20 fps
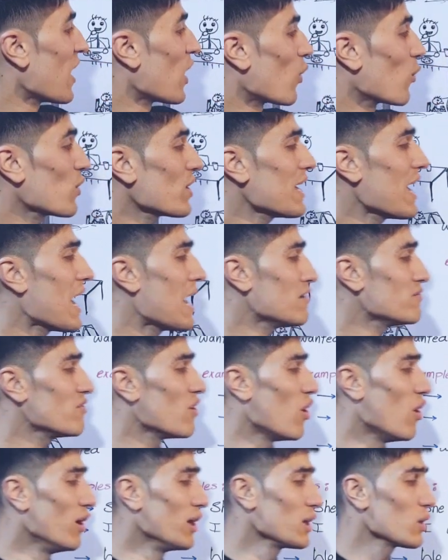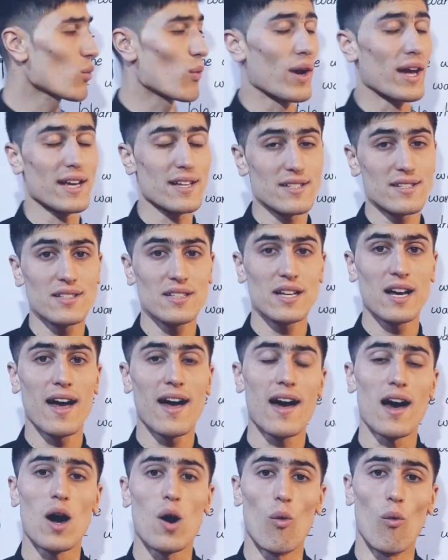We have always
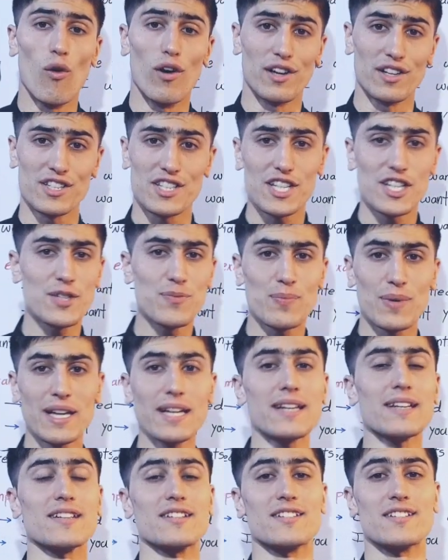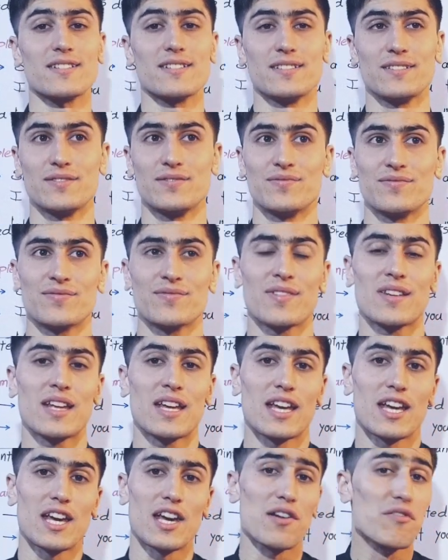wanted peace.
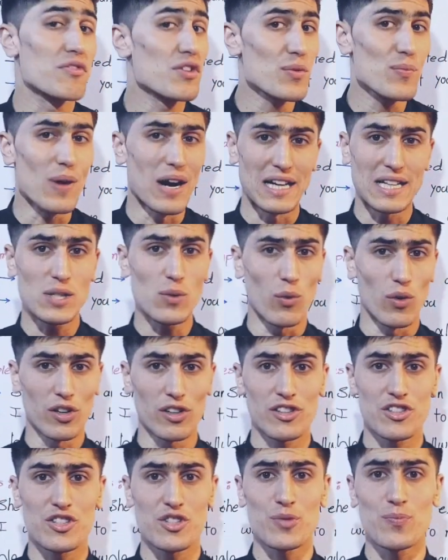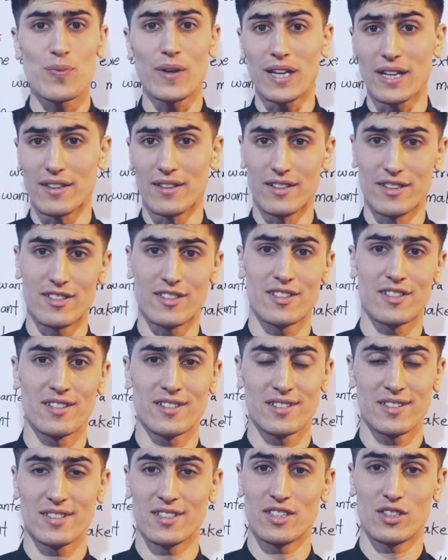Everybody wants peace,
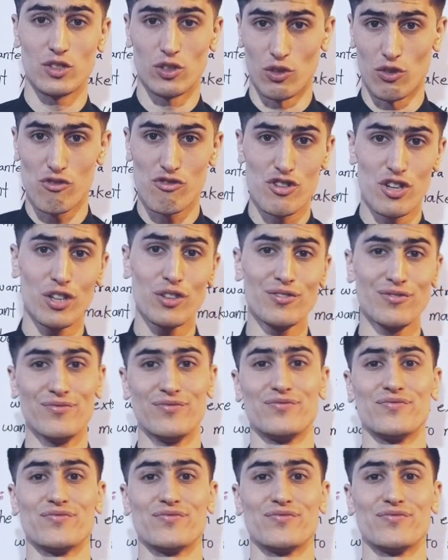don't you?